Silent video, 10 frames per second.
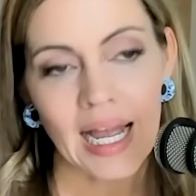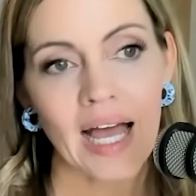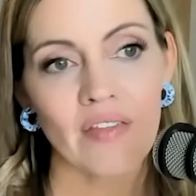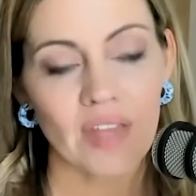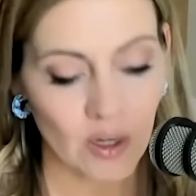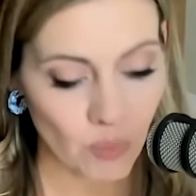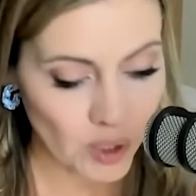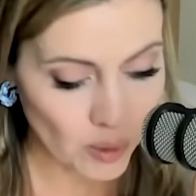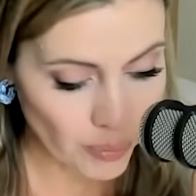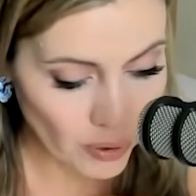and then
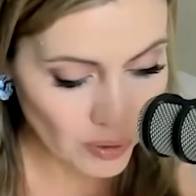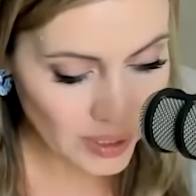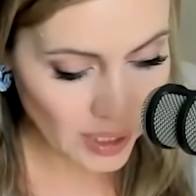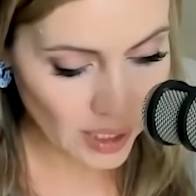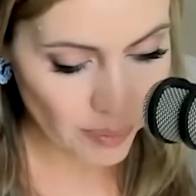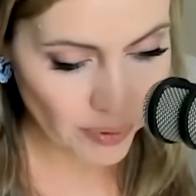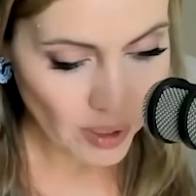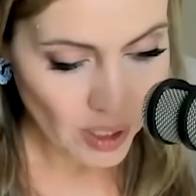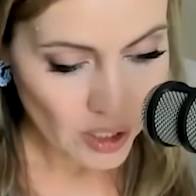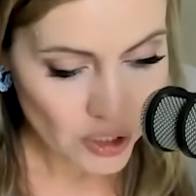we were pulling up
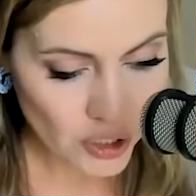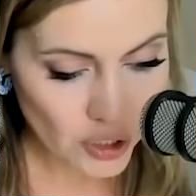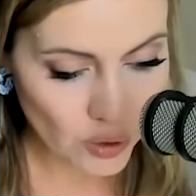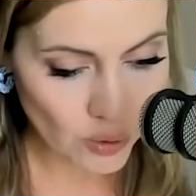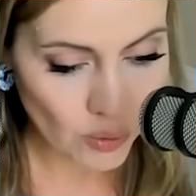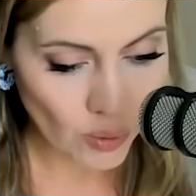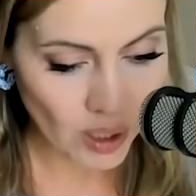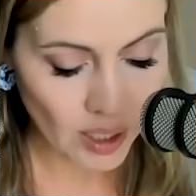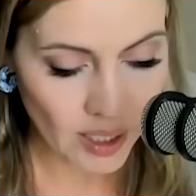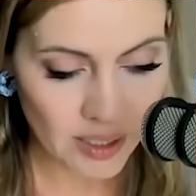to uh,